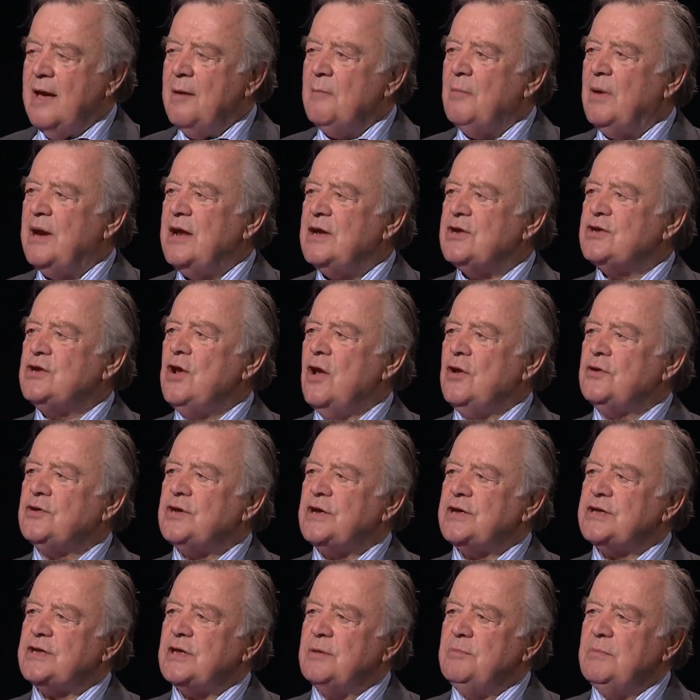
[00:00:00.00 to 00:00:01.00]
But it's not
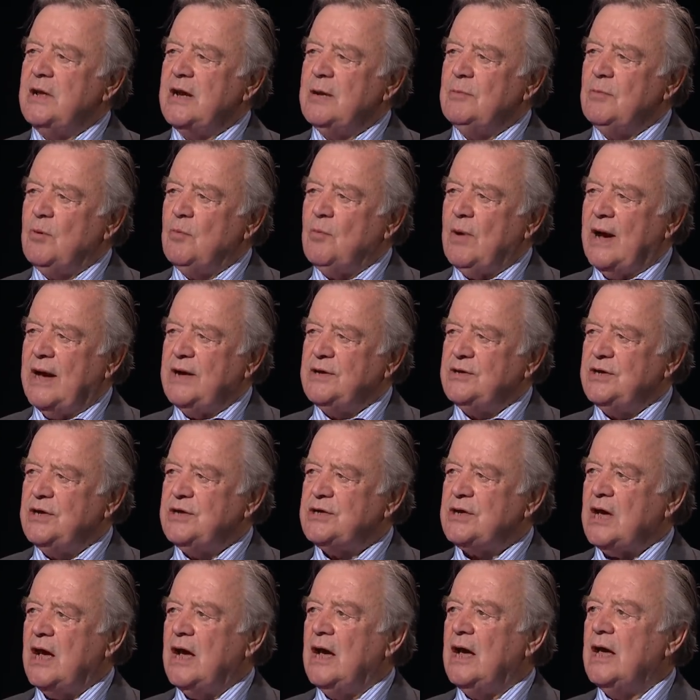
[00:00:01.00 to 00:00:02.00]
just the minimum wage.
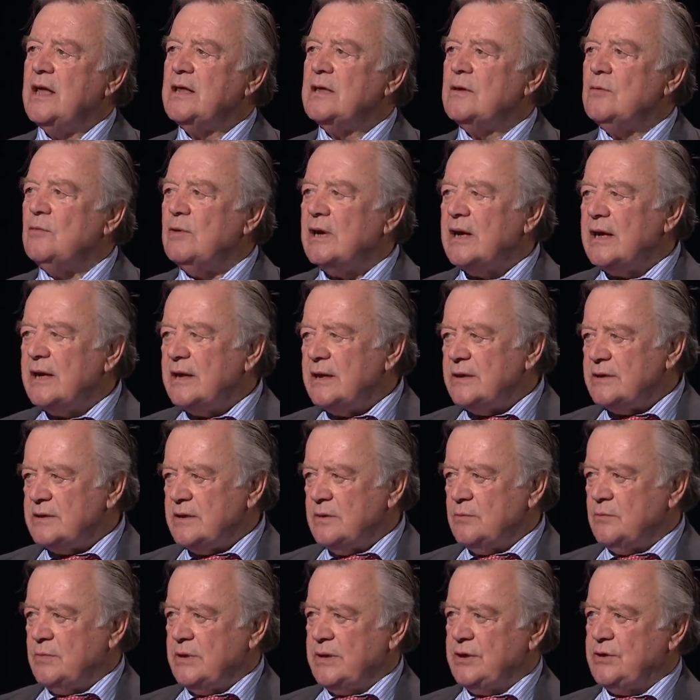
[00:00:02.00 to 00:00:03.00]
It's other ways
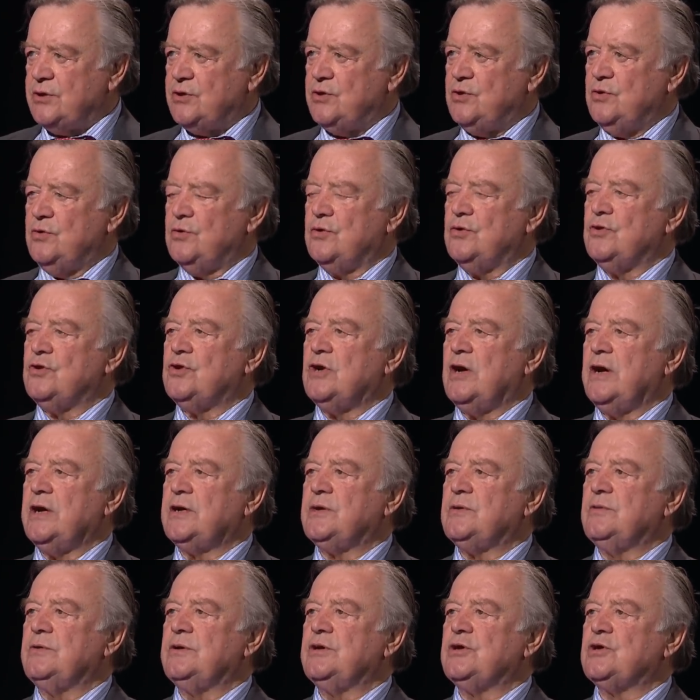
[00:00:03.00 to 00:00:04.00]
in which you can try
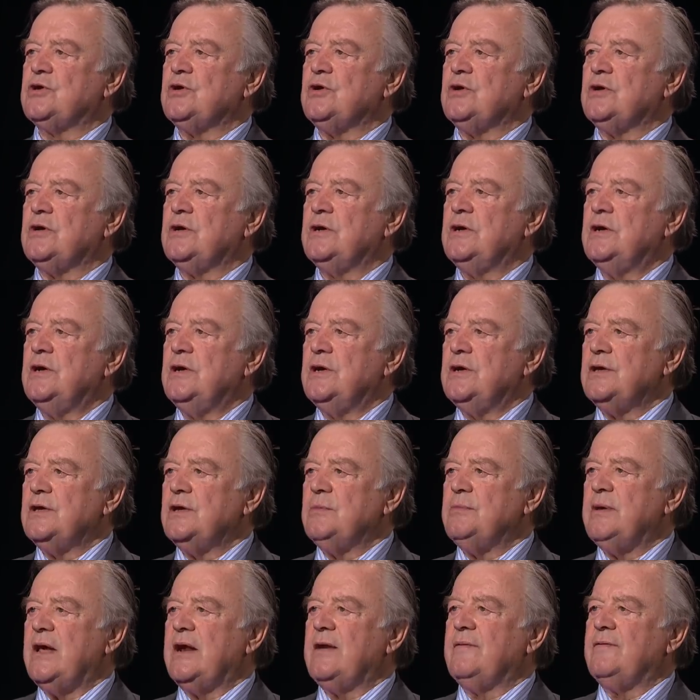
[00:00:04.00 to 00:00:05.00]
to ensure
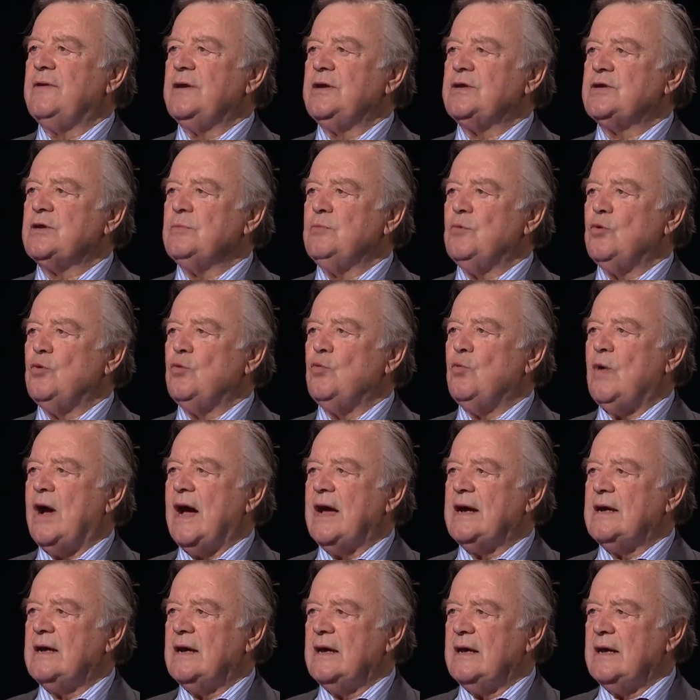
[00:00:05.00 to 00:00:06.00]
the benefits are more
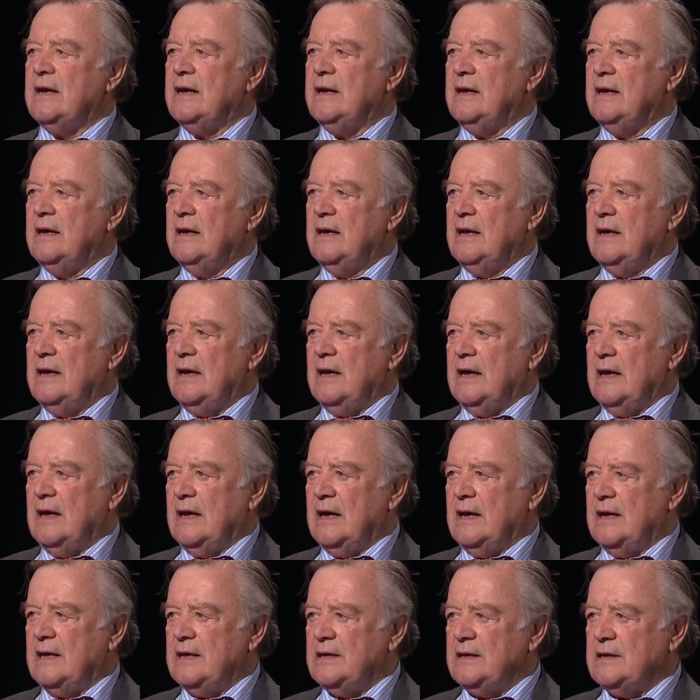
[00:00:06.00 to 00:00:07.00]
widely
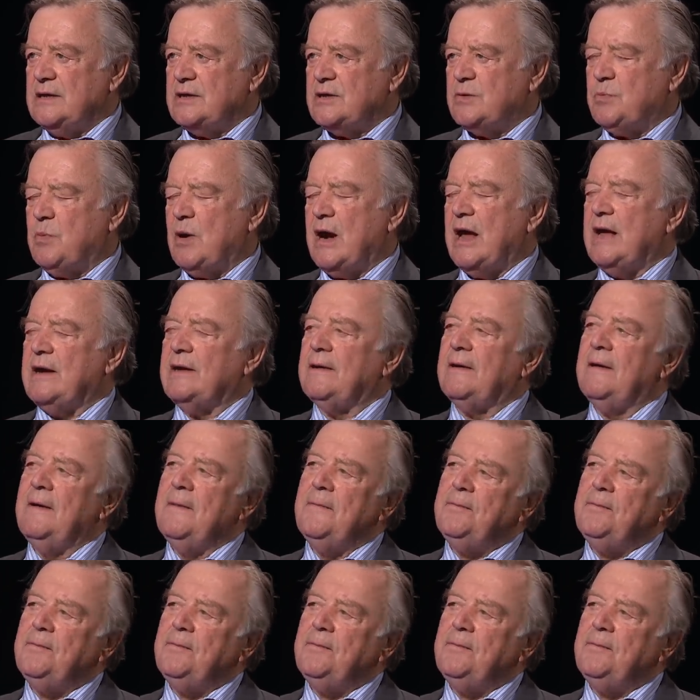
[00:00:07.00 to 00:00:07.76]
uh, spread.